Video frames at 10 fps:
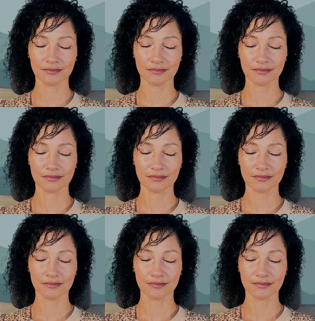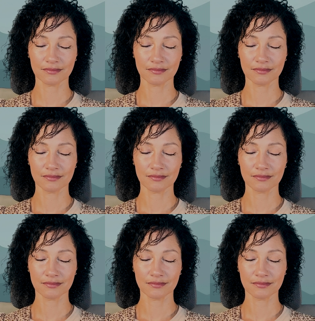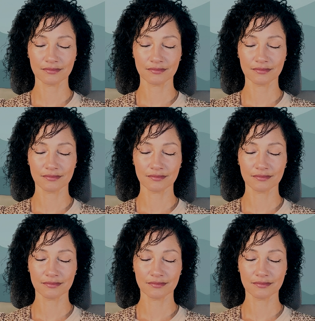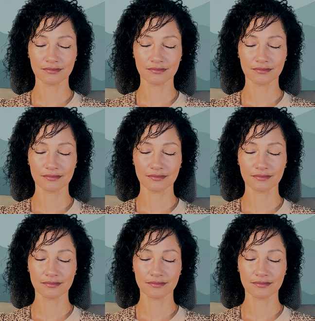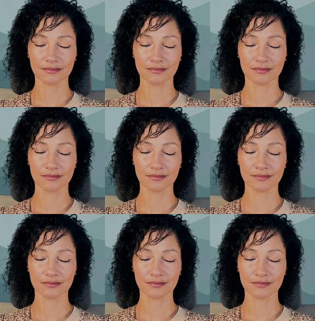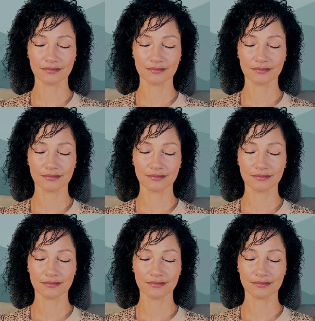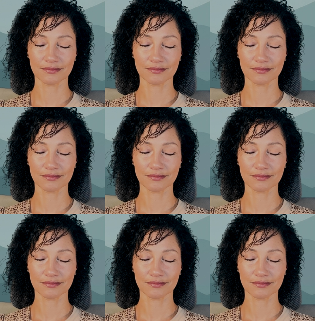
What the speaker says: [no speech]